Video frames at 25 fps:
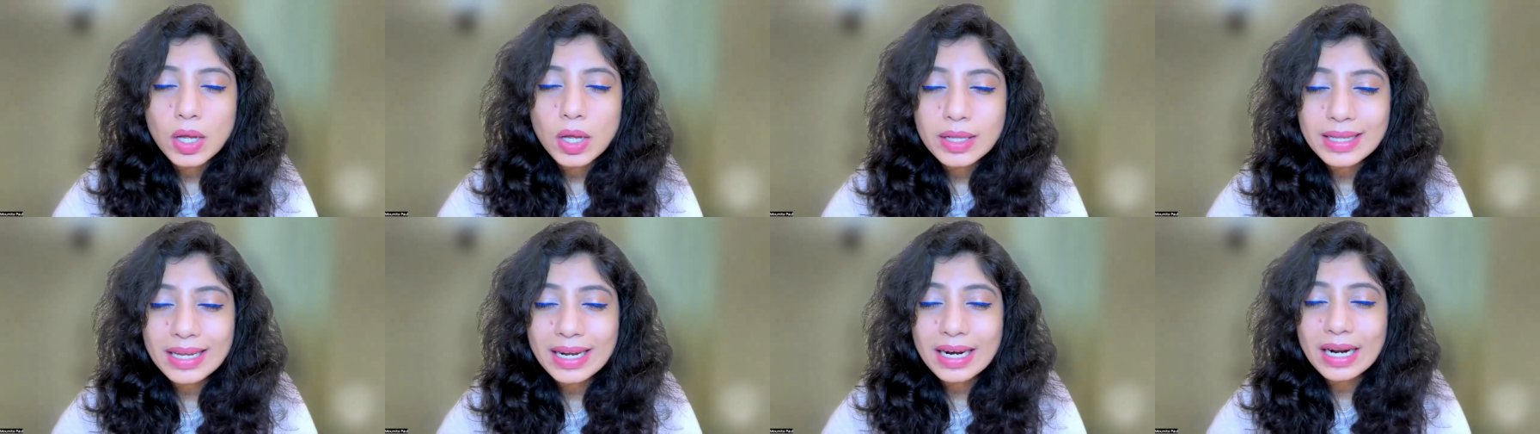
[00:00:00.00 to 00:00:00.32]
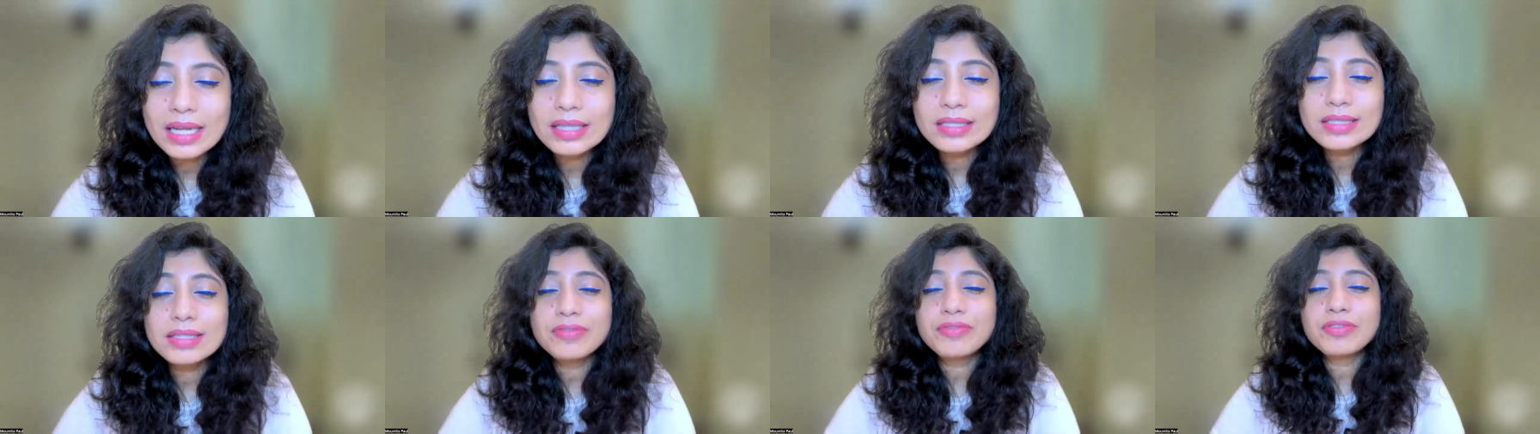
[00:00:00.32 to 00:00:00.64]
there
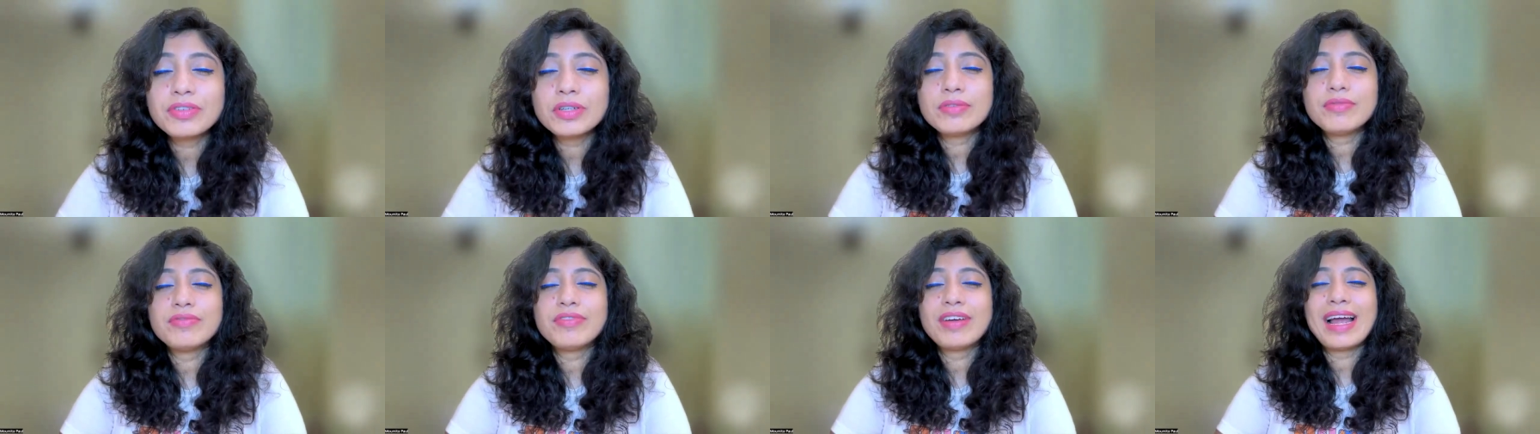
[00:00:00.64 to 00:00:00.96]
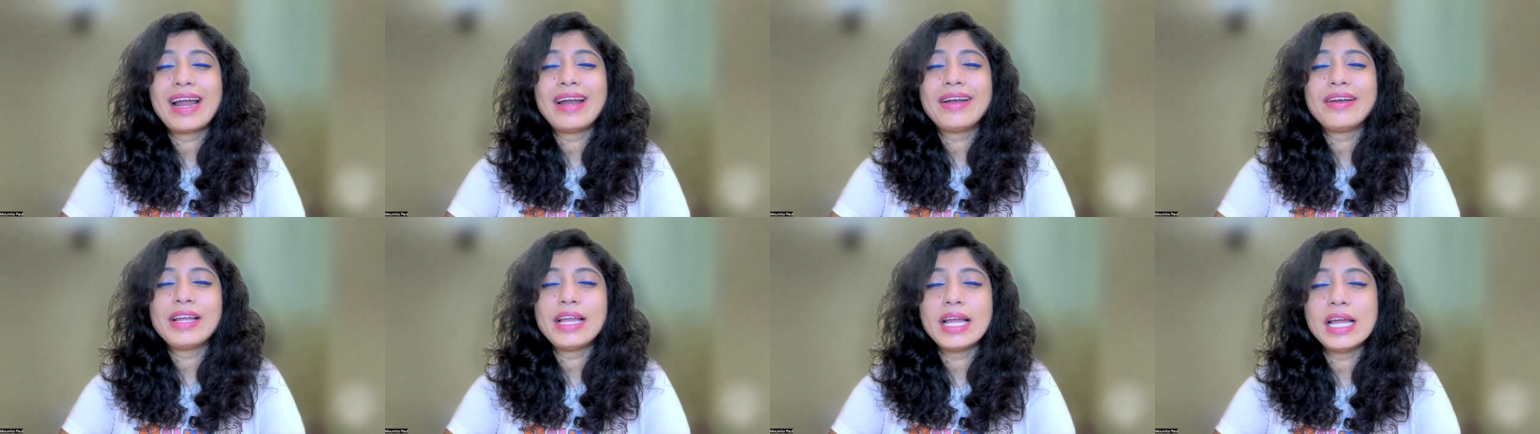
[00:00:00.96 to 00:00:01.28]
are different
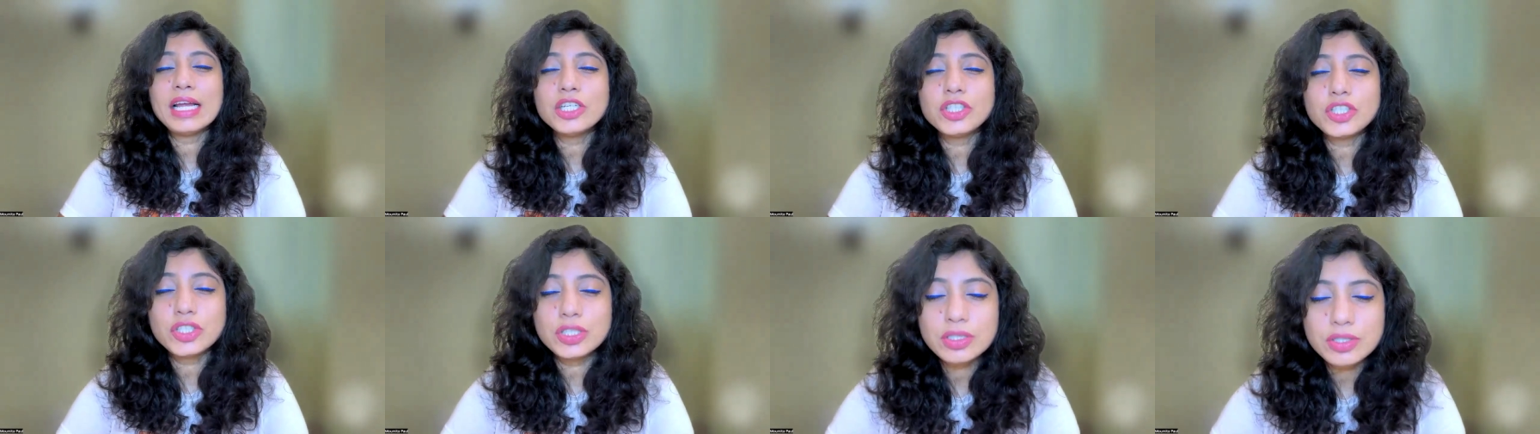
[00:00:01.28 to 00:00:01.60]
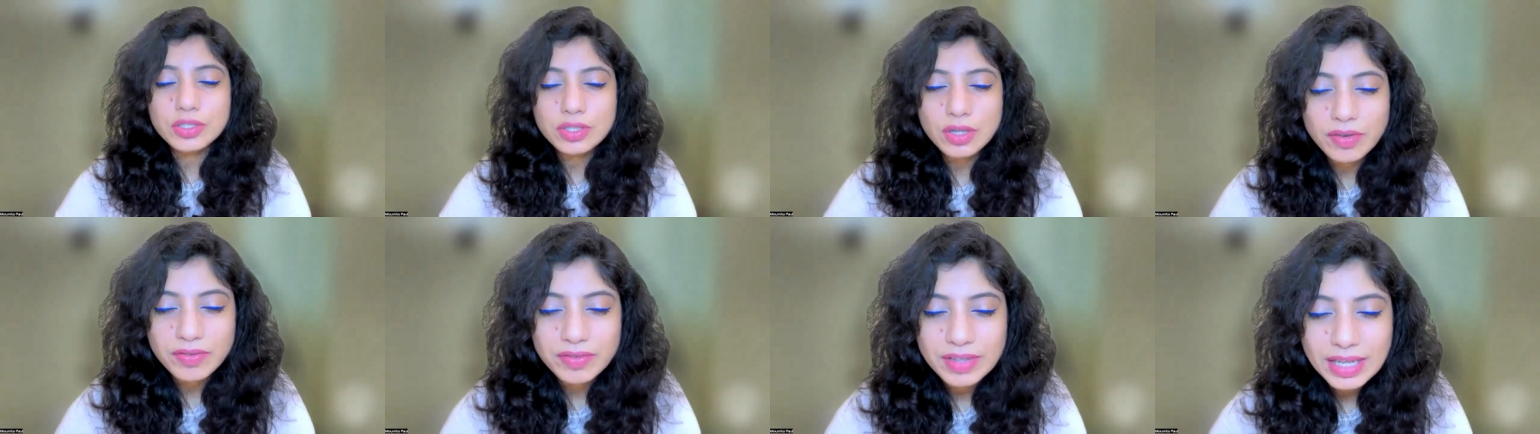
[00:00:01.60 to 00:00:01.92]

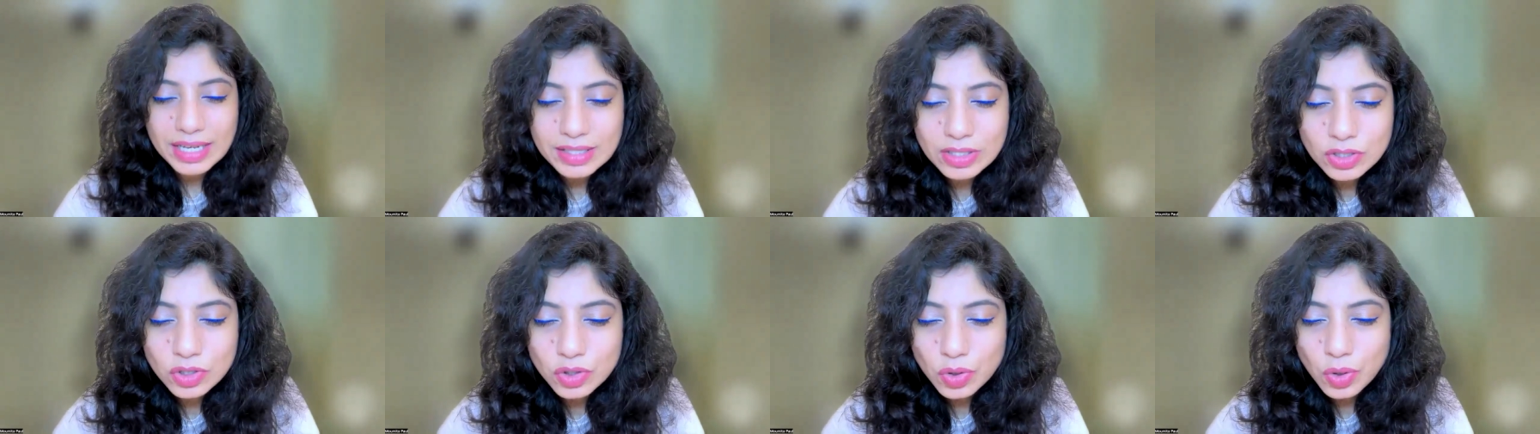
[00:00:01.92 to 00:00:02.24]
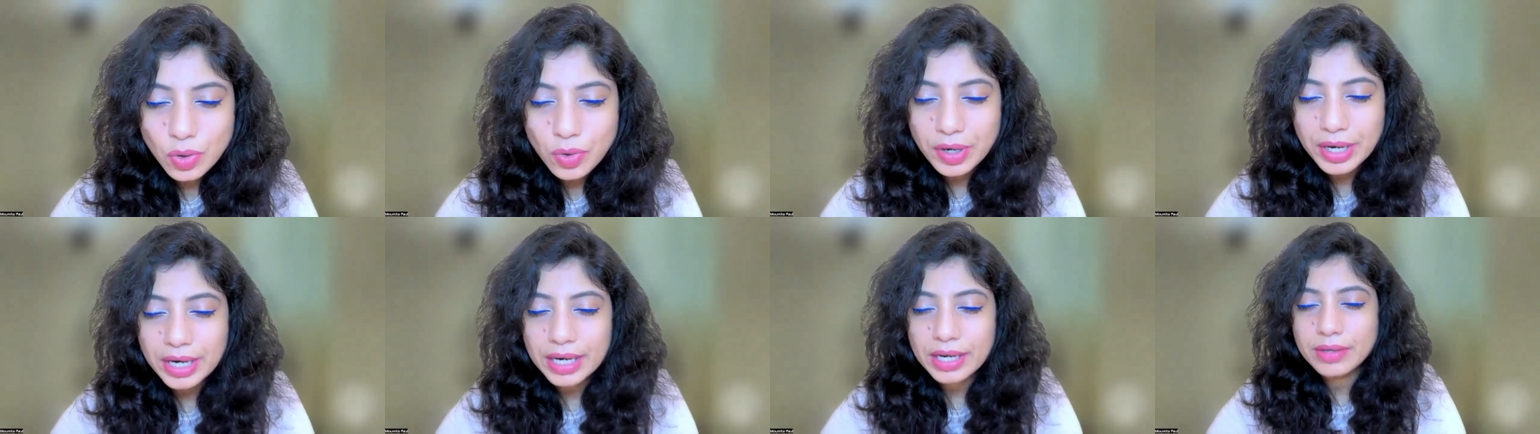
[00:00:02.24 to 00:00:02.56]
variations of that
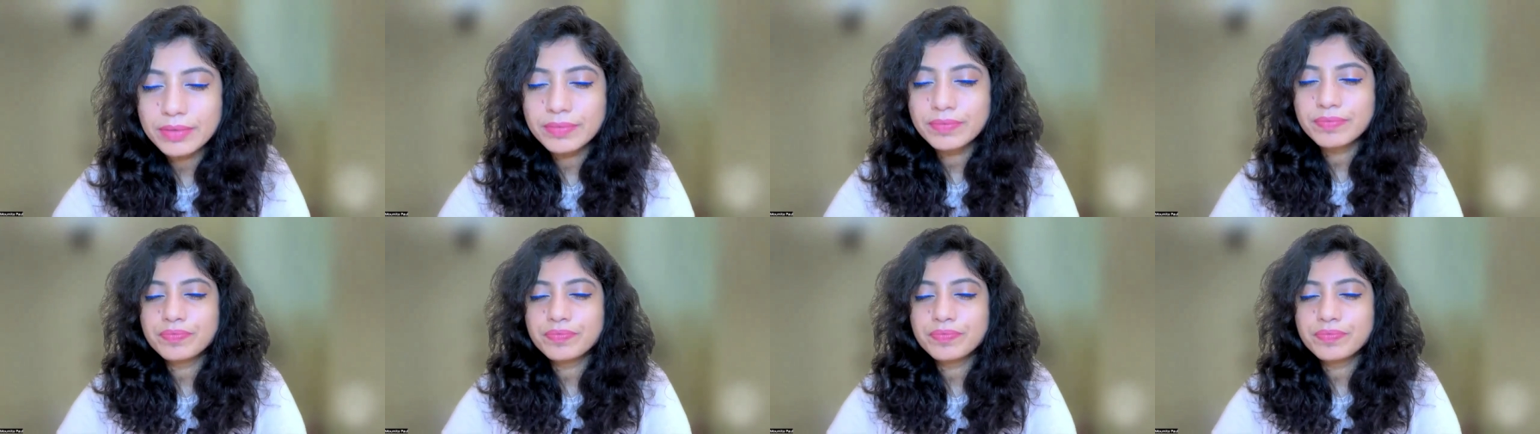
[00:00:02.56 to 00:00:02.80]
story